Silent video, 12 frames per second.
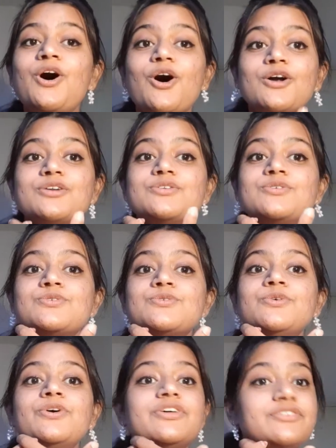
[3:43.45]
or
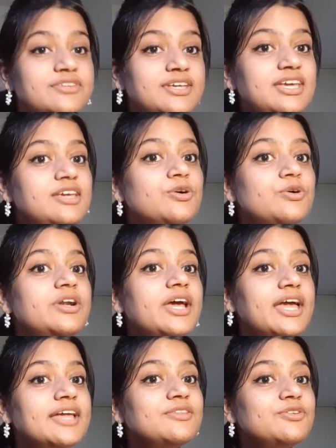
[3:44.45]
to see your
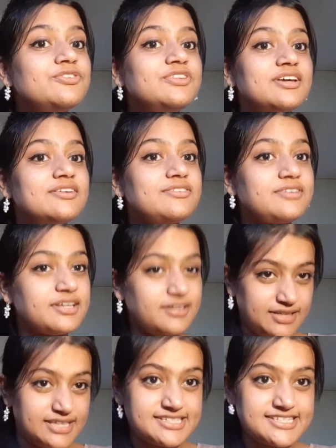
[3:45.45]
enthusiastic
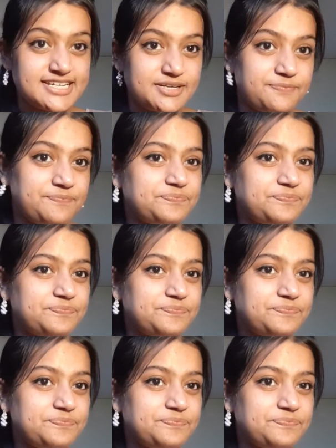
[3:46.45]
nature.